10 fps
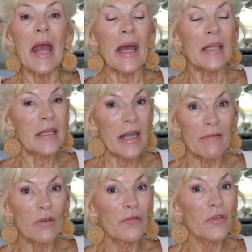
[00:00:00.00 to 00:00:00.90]
And
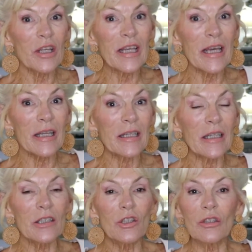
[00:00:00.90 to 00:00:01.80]
never forget,
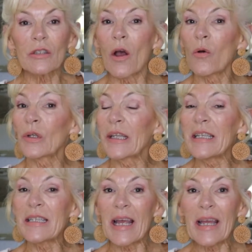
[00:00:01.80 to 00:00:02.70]
it
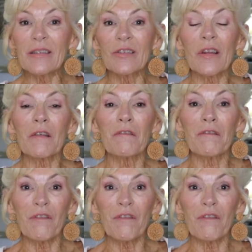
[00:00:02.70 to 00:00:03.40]
only takes the